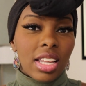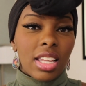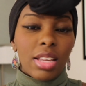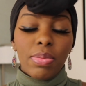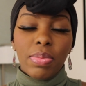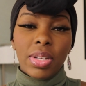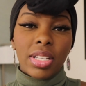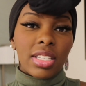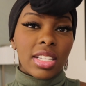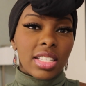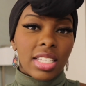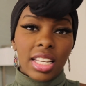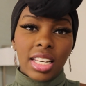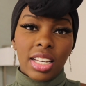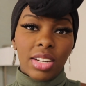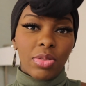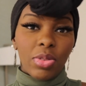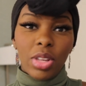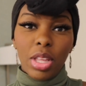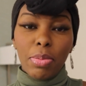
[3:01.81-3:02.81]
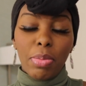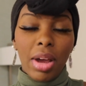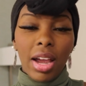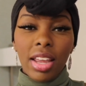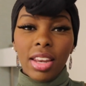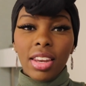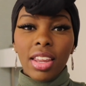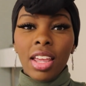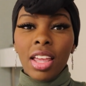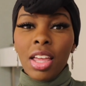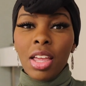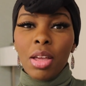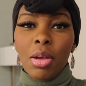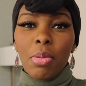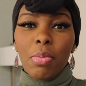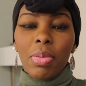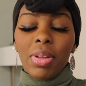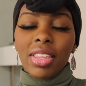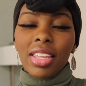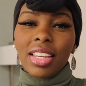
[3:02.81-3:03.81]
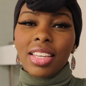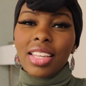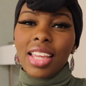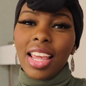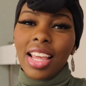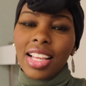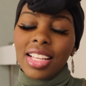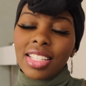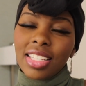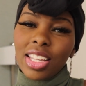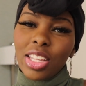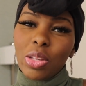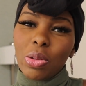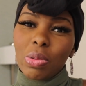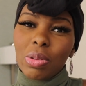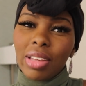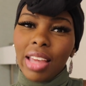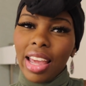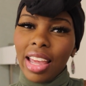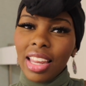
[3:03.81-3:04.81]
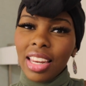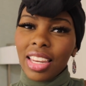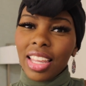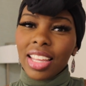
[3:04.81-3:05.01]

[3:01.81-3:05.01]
like in pizzas, I didn't really mind. But the taste that you get,